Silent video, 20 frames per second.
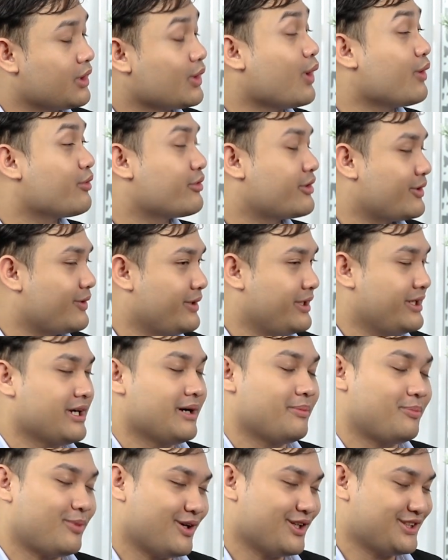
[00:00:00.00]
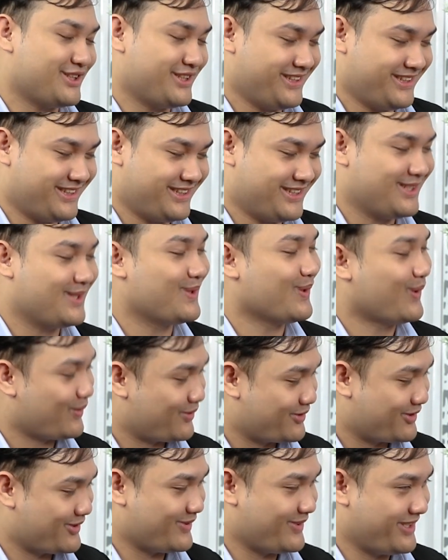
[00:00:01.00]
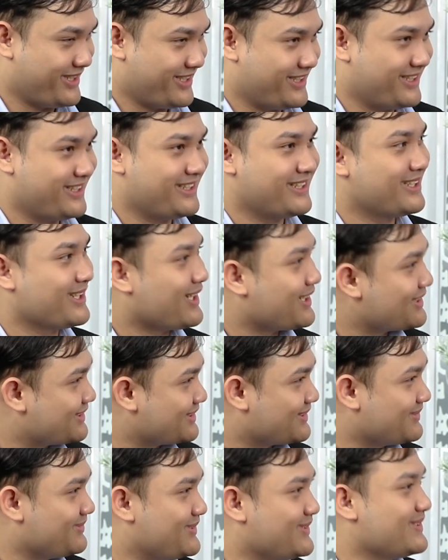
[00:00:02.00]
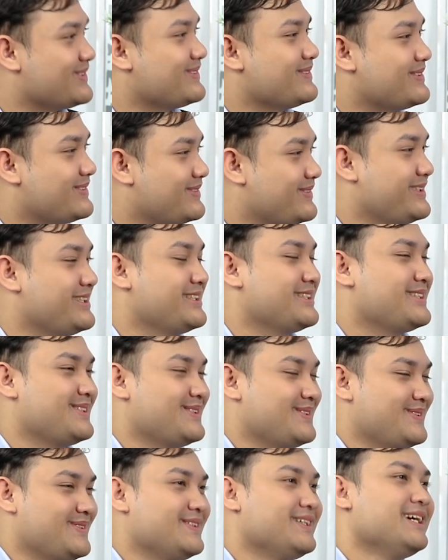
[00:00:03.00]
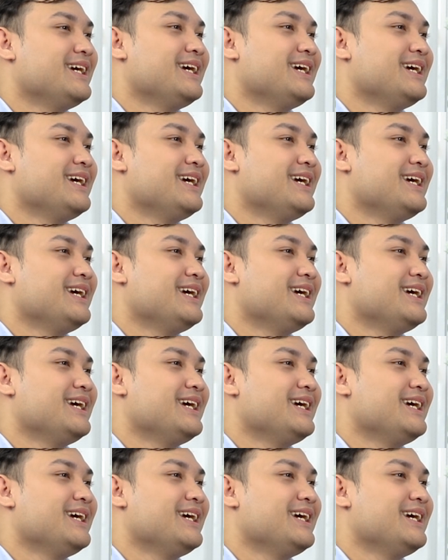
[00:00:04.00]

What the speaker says: North Korea, apologies, North Korea, not to confuse between the two.